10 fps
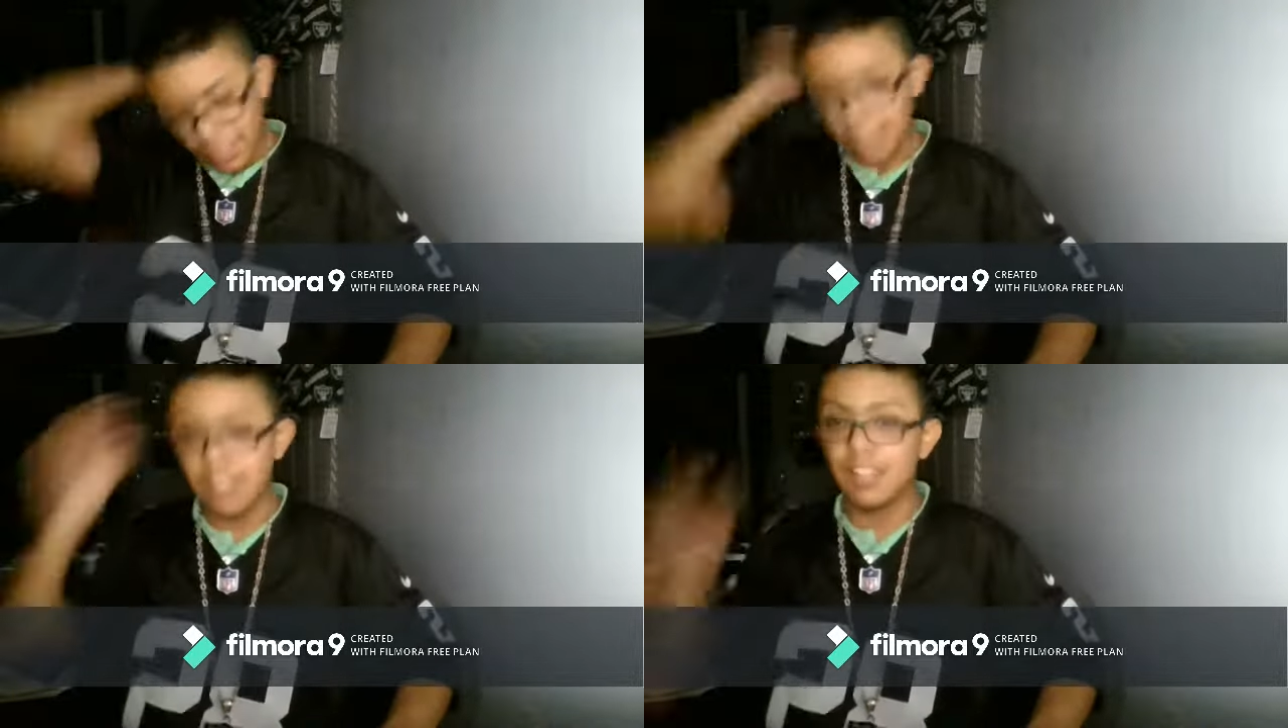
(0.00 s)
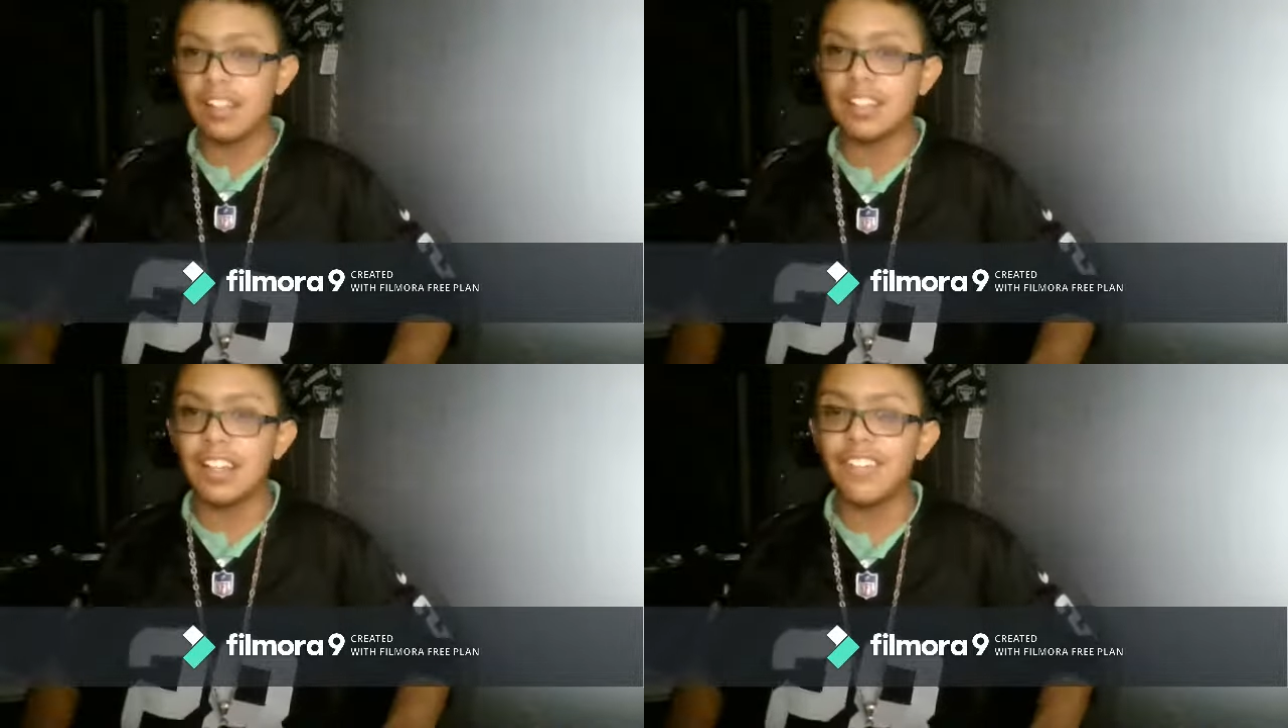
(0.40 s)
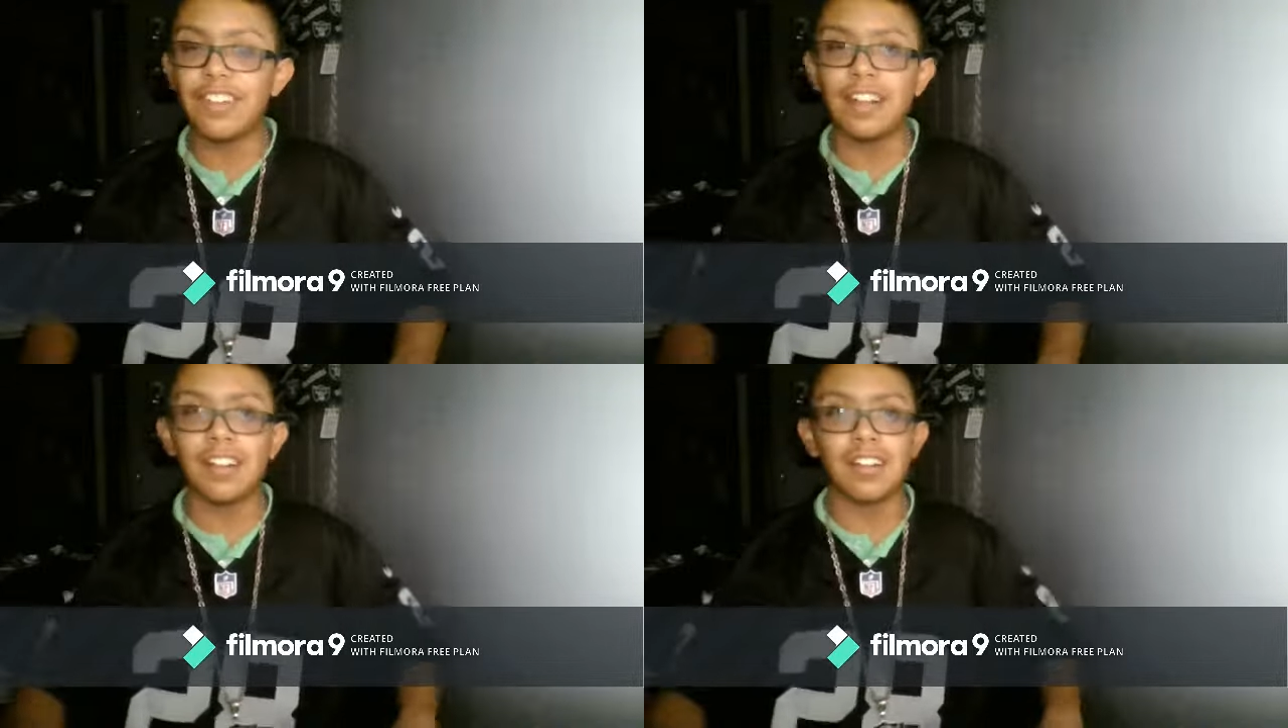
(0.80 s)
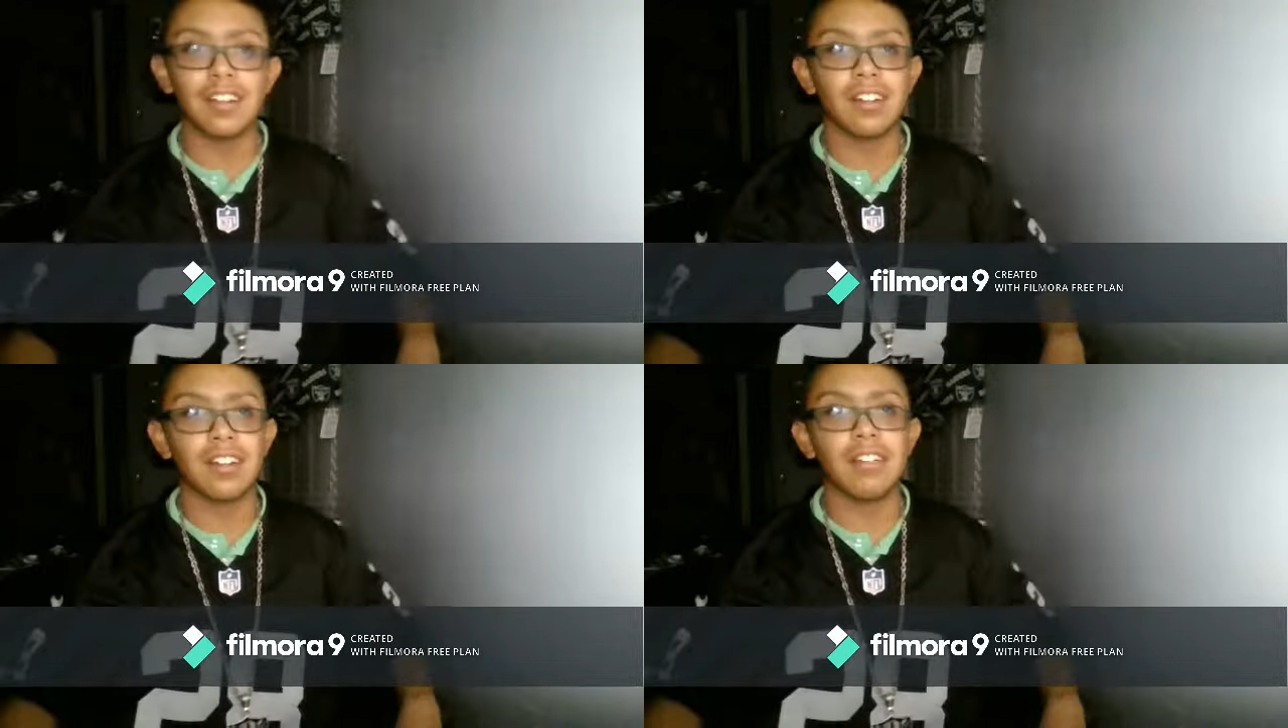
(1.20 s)
You know, he definitely
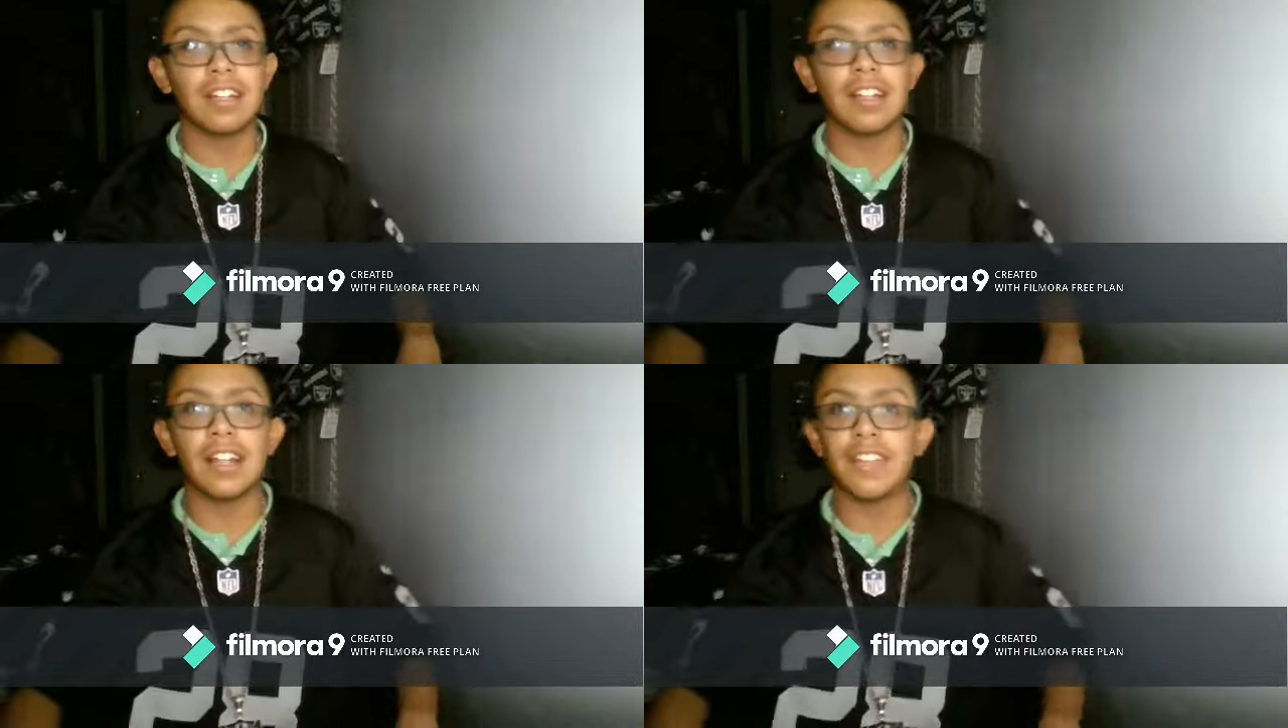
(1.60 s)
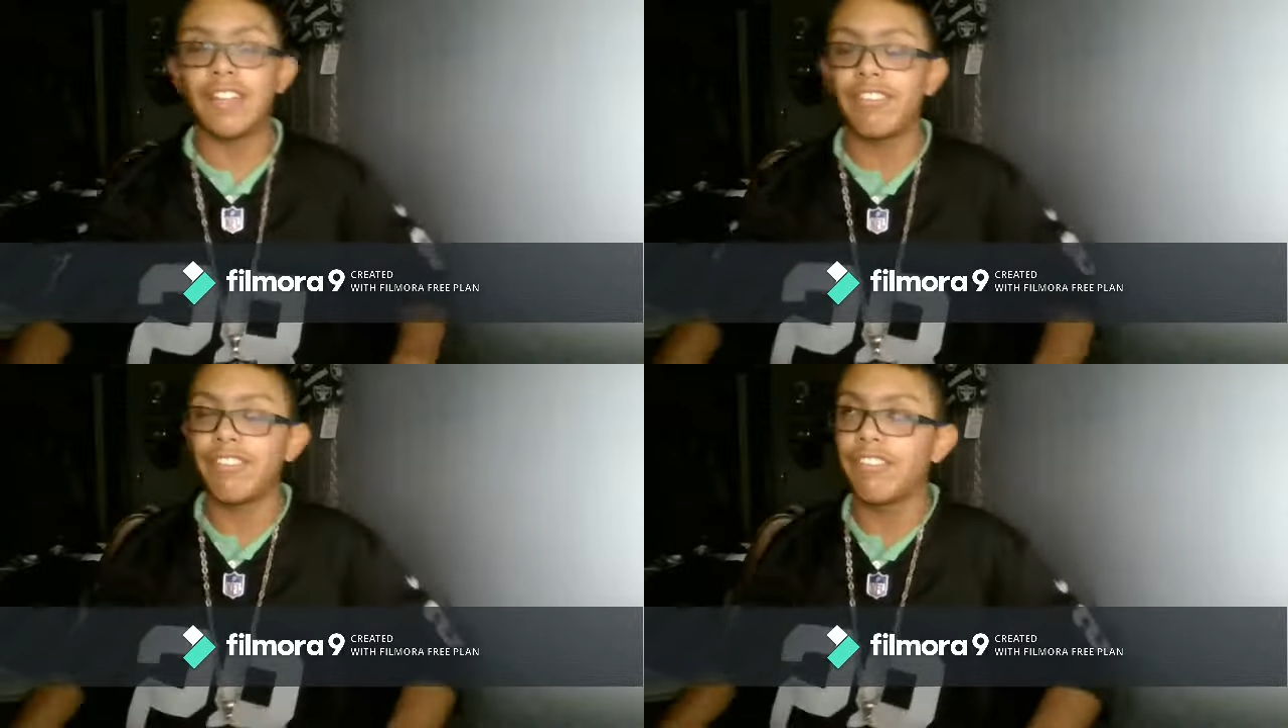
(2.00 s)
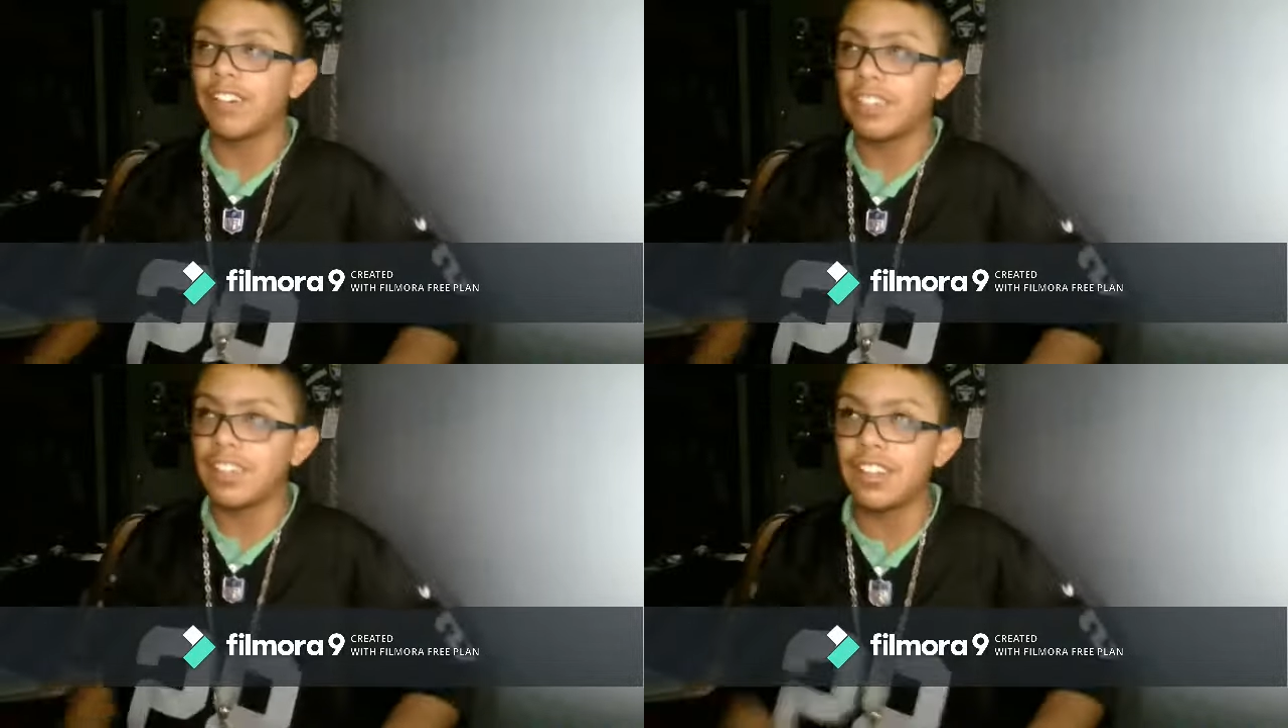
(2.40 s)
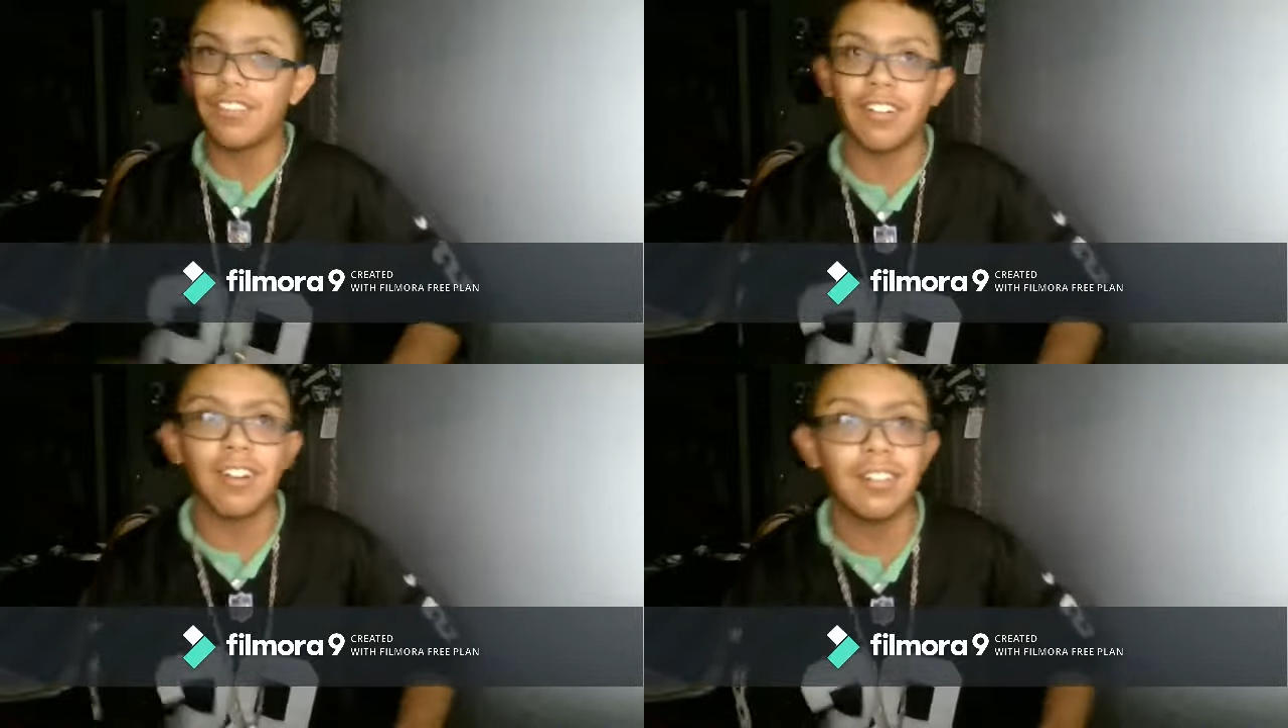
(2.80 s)
looked good. He went 11 of 14
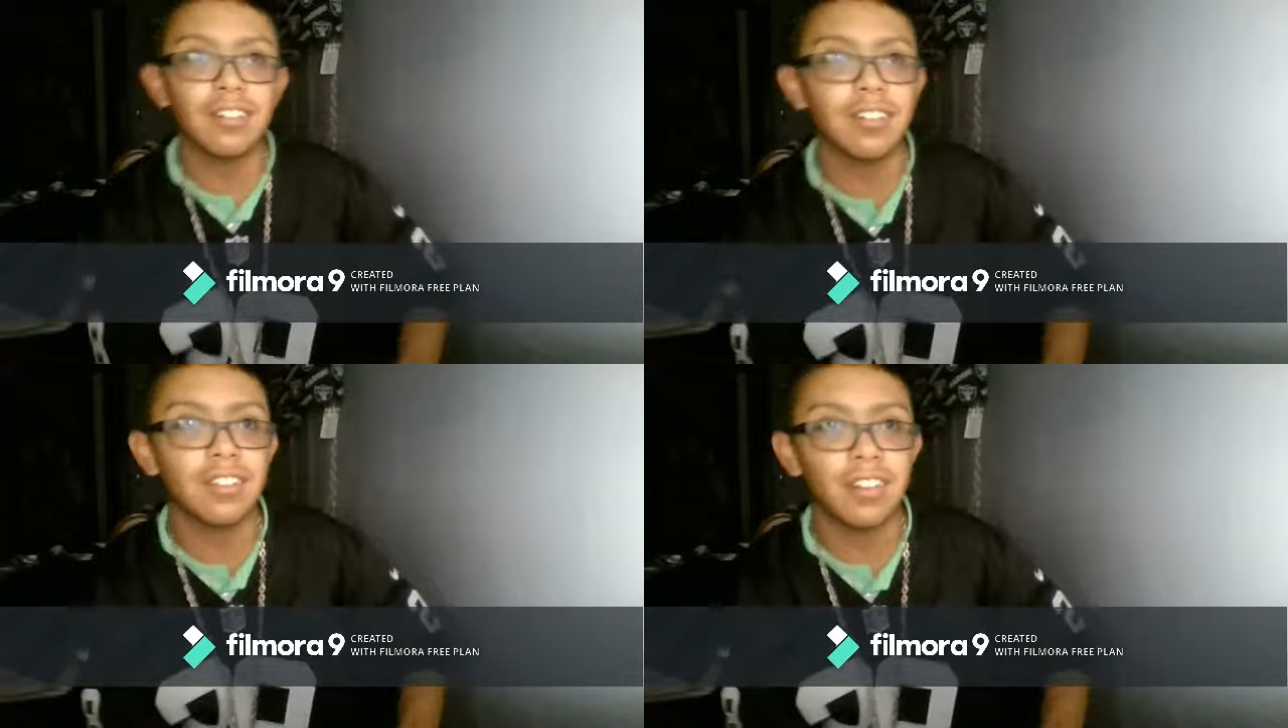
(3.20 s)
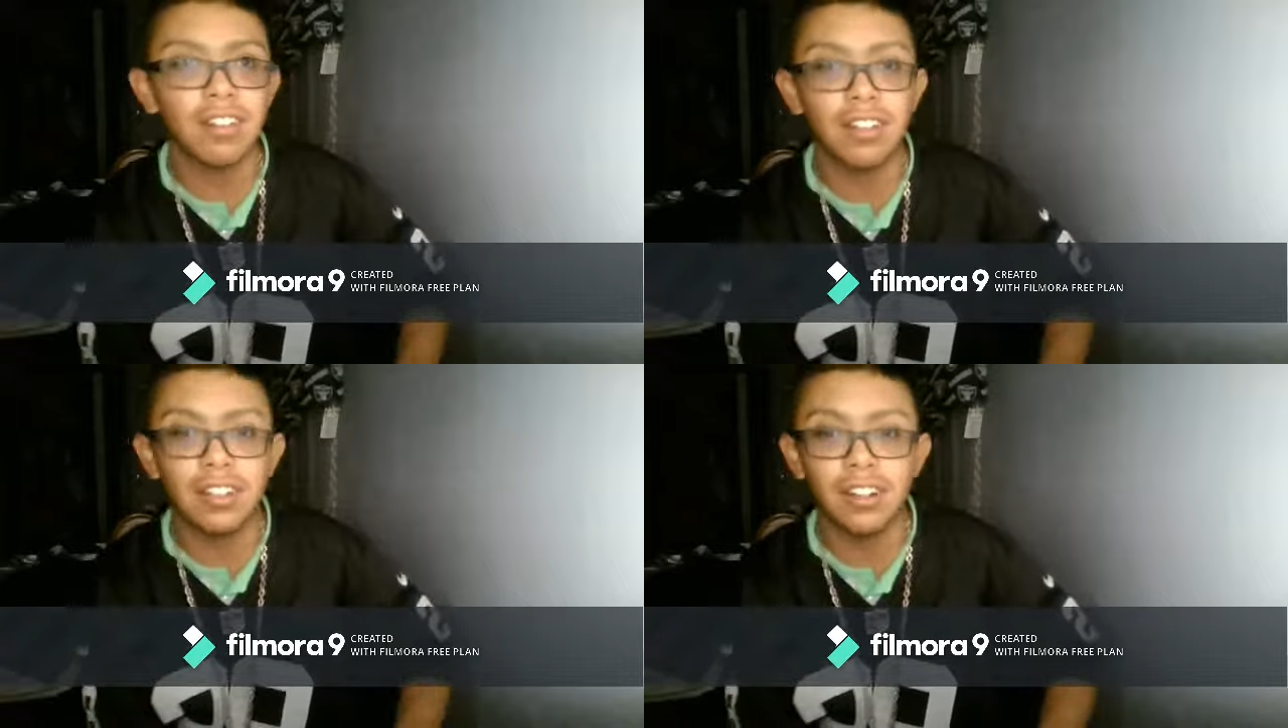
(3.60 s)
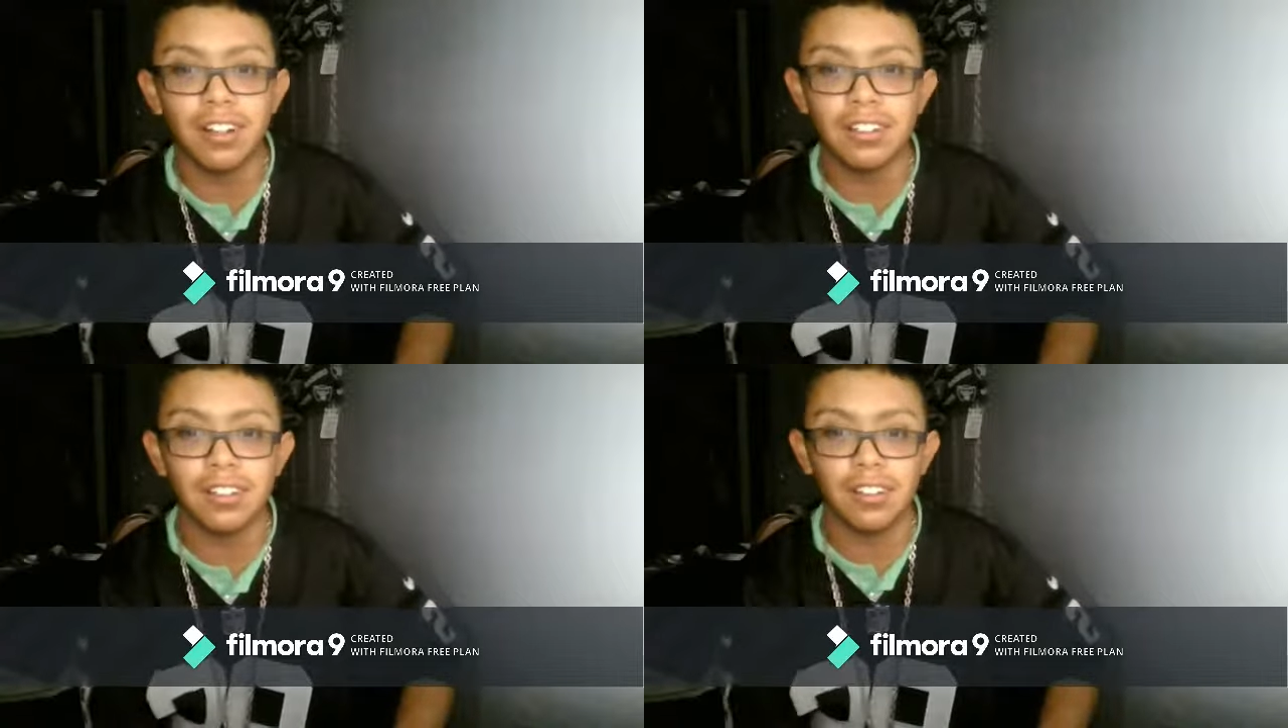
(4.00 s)
for 131 yards.